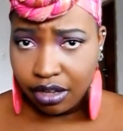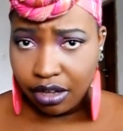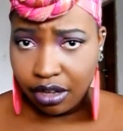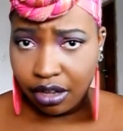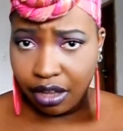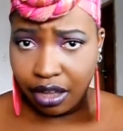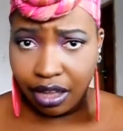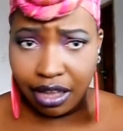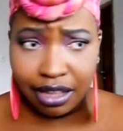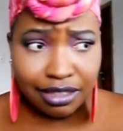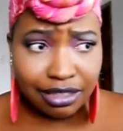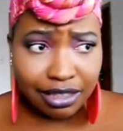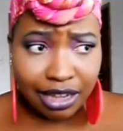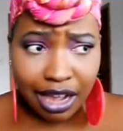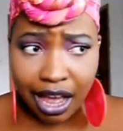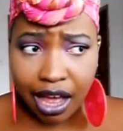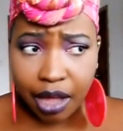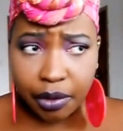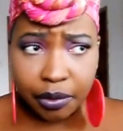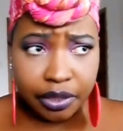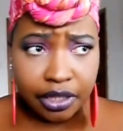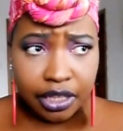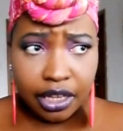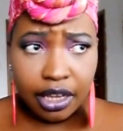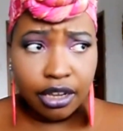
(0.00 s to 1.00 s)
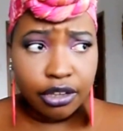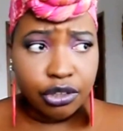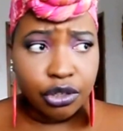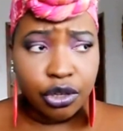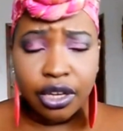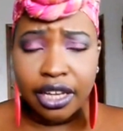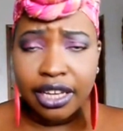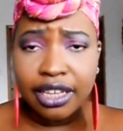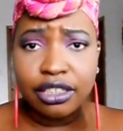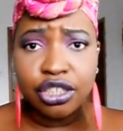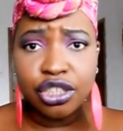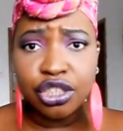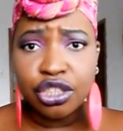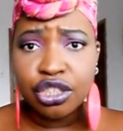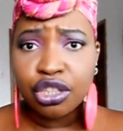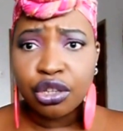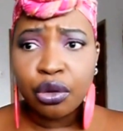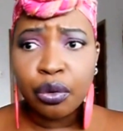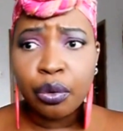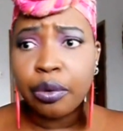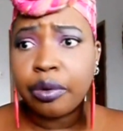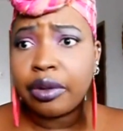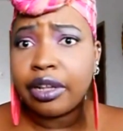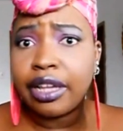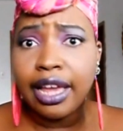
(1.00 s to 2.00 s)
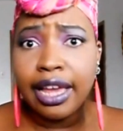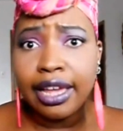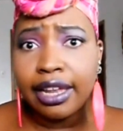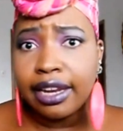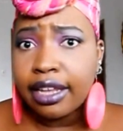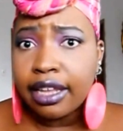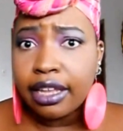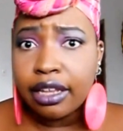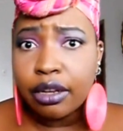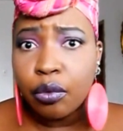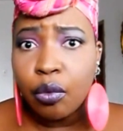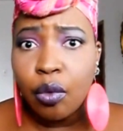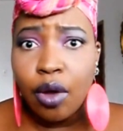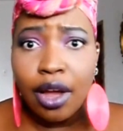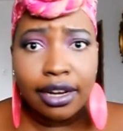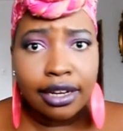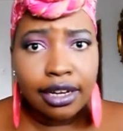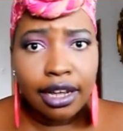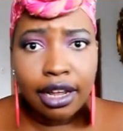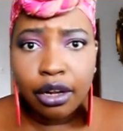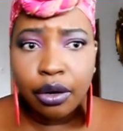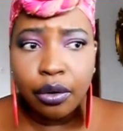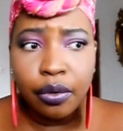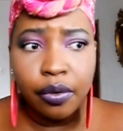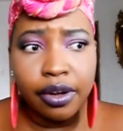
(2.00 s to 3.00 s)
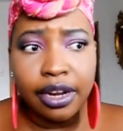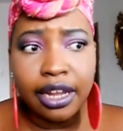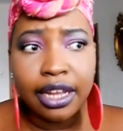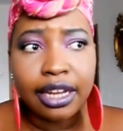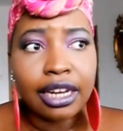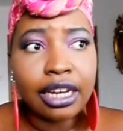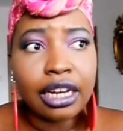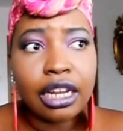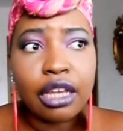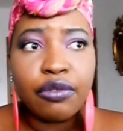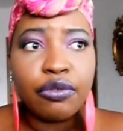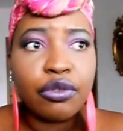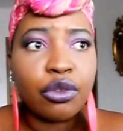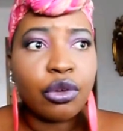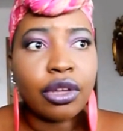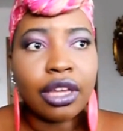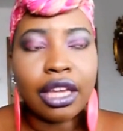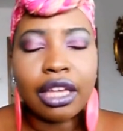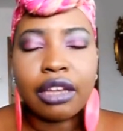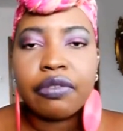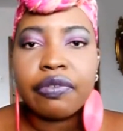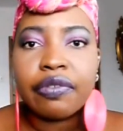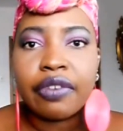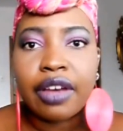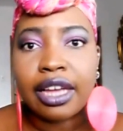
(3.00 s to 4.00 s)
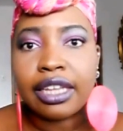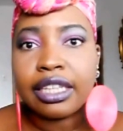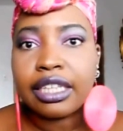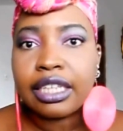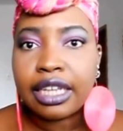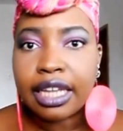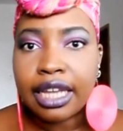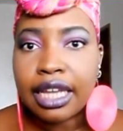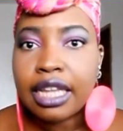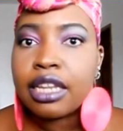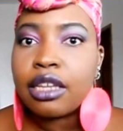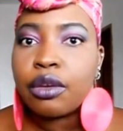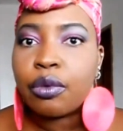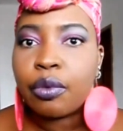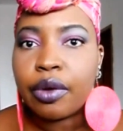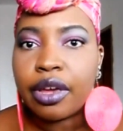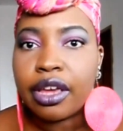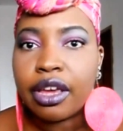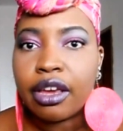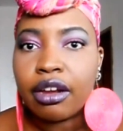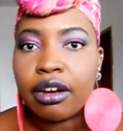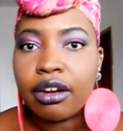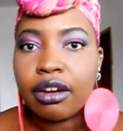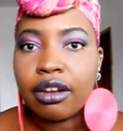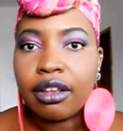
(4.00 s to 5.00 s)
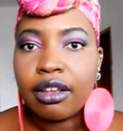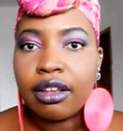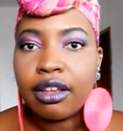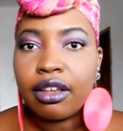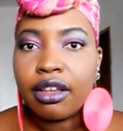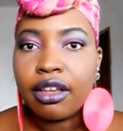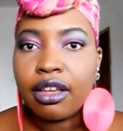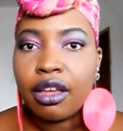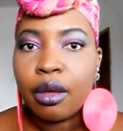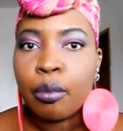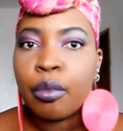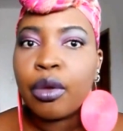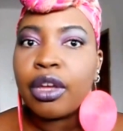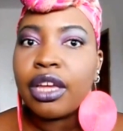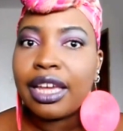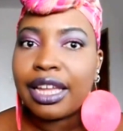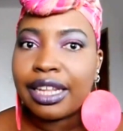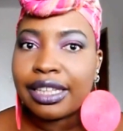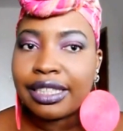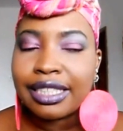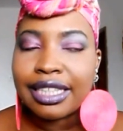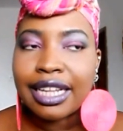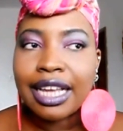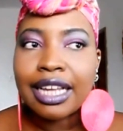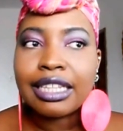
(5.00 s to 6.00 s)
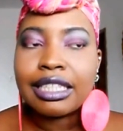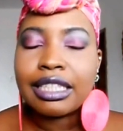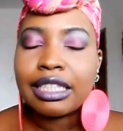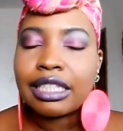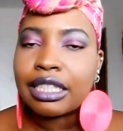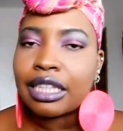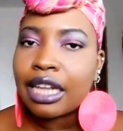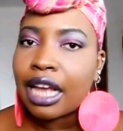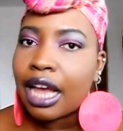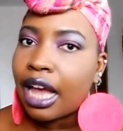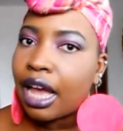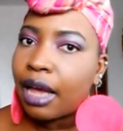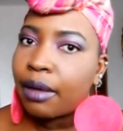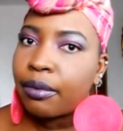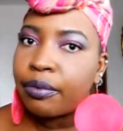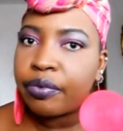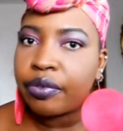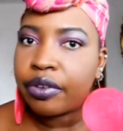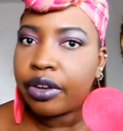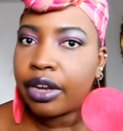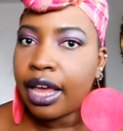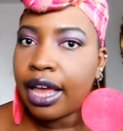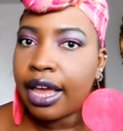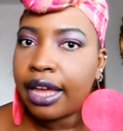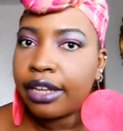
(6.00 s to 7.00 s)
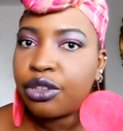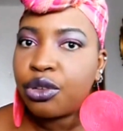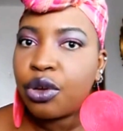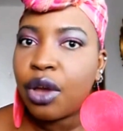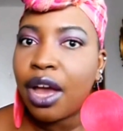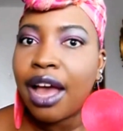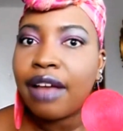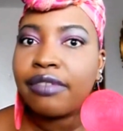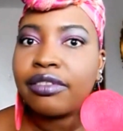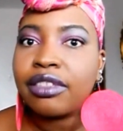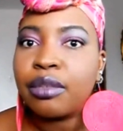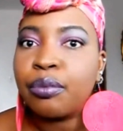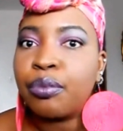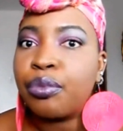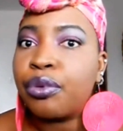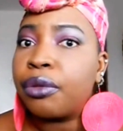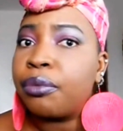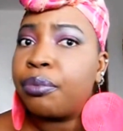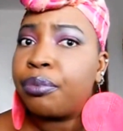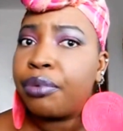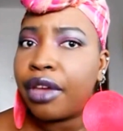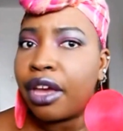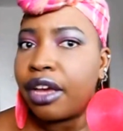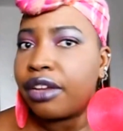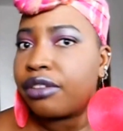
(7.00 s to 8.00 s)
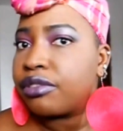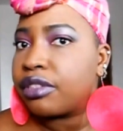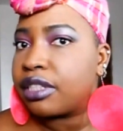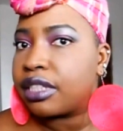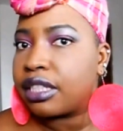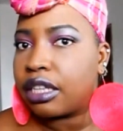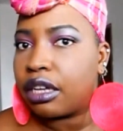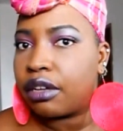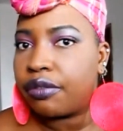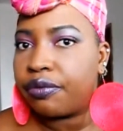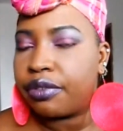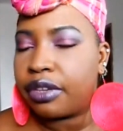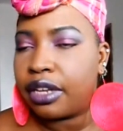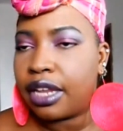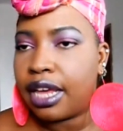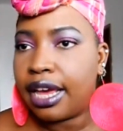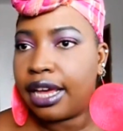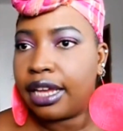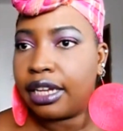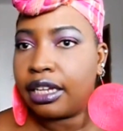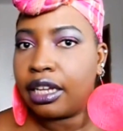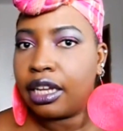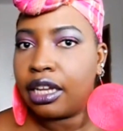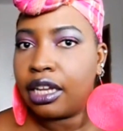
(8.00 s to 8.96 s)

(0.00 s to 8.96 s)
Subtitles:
It's out there. You can just create it. Why not create it if you can't find it anywhere? But it takes time for that. You have to prepare yourself for that.